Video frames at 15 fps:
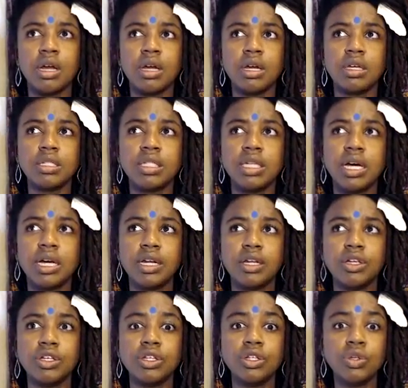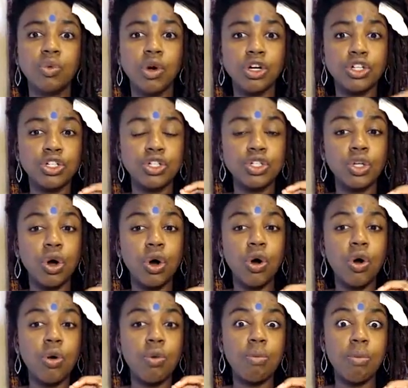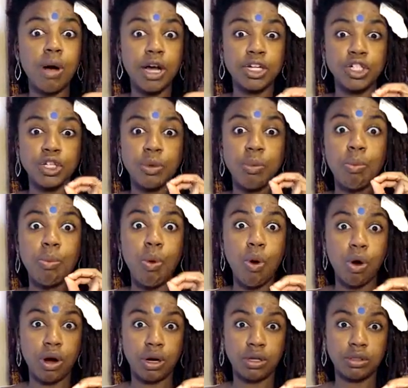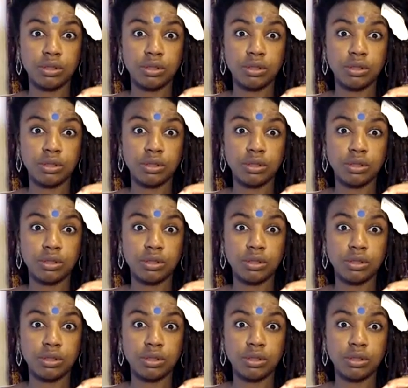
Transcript: is that you are so much more